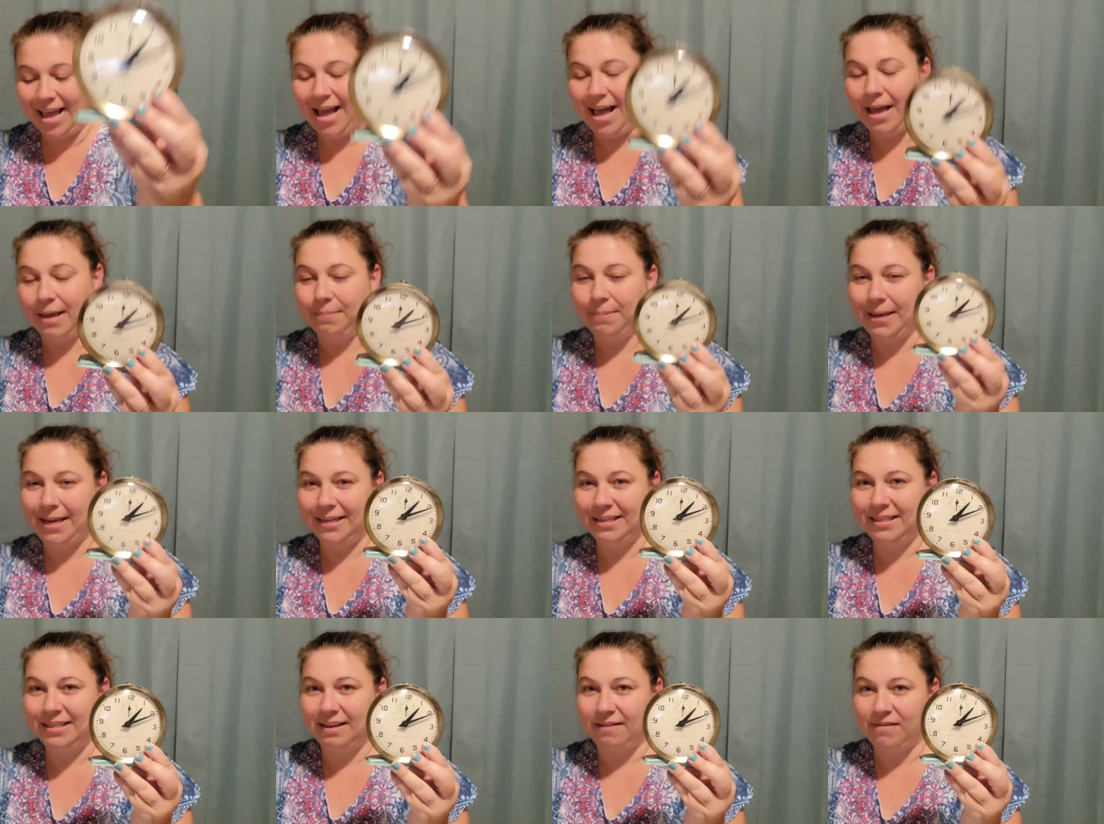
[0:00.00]
I
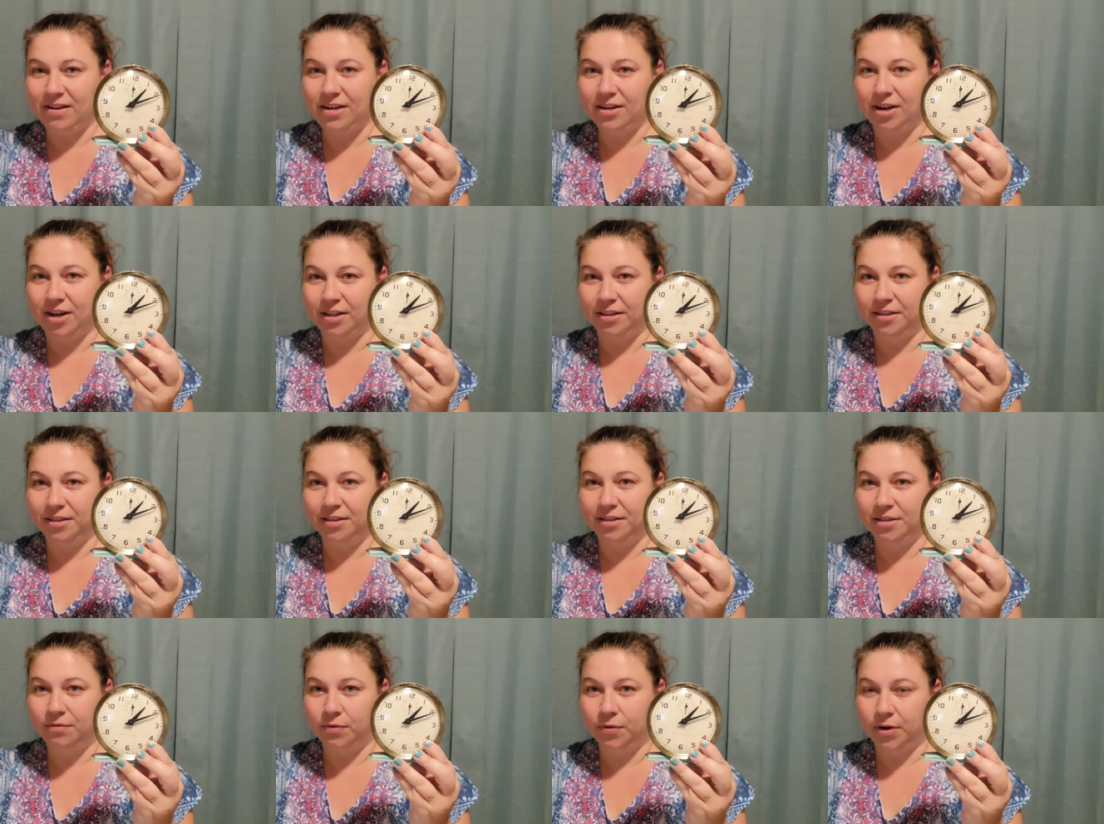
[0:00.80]
paid
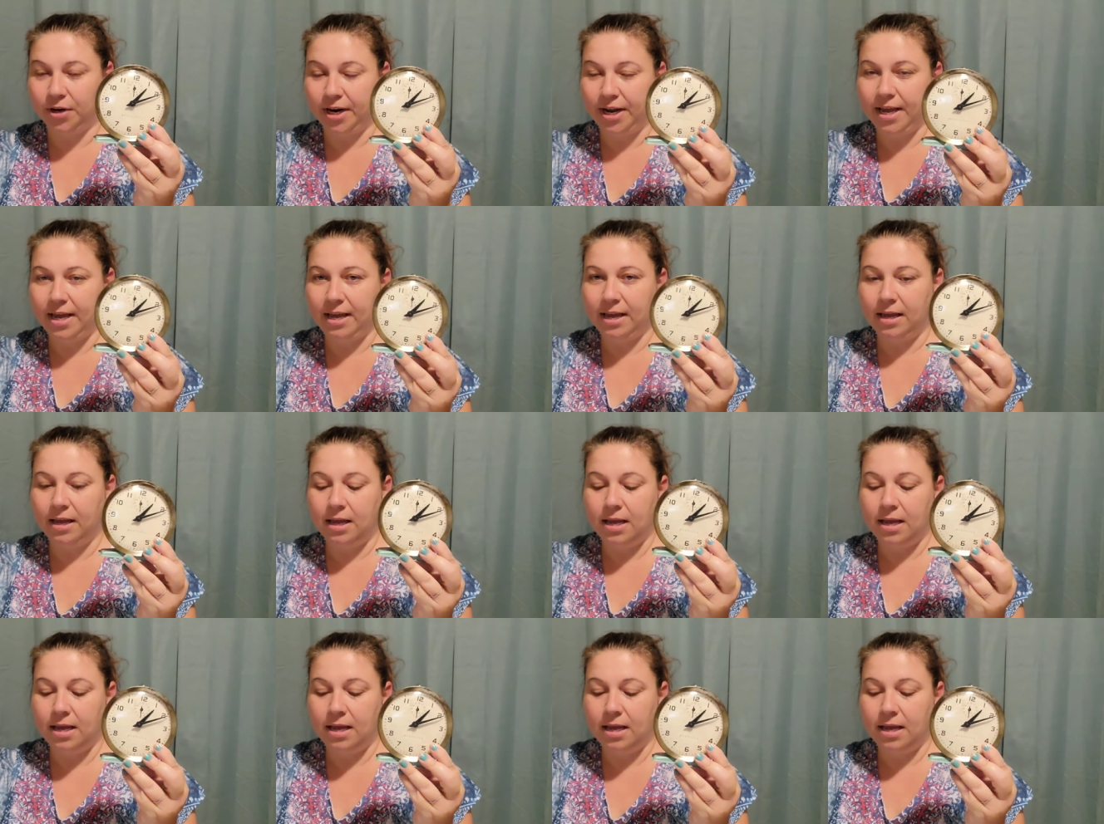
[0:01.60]
$7 for it